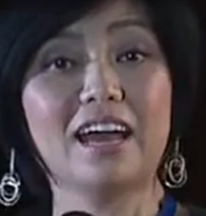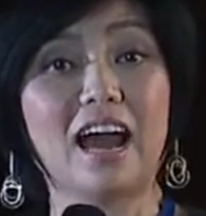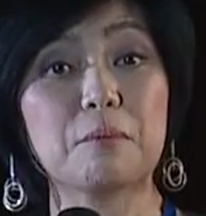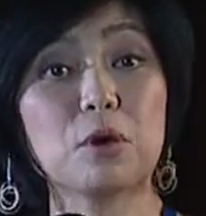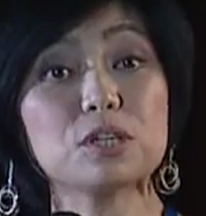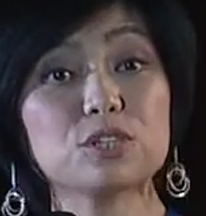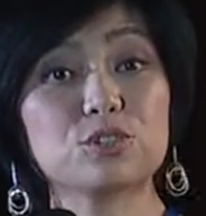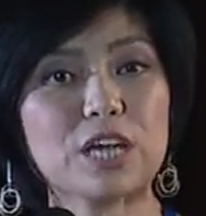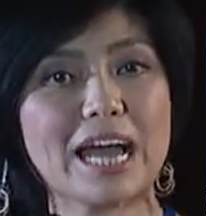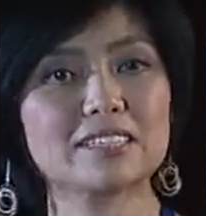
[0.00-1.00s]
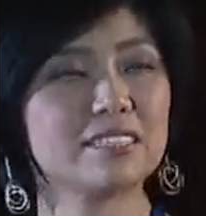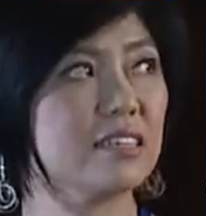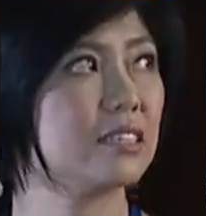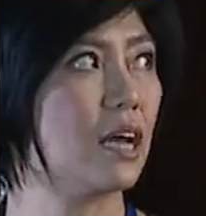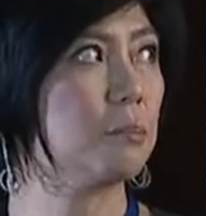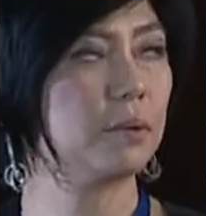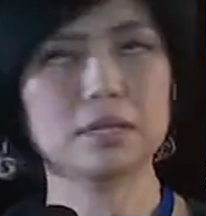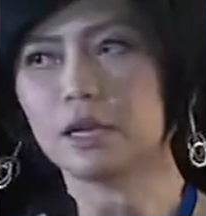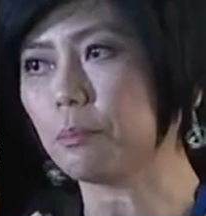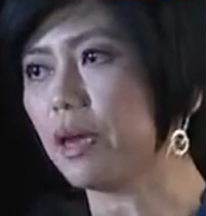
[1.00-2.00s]
I'm going to jazz things up a
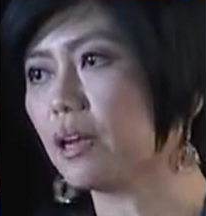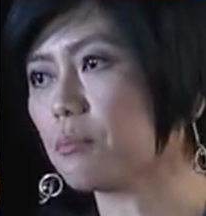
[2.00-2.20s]
little bit.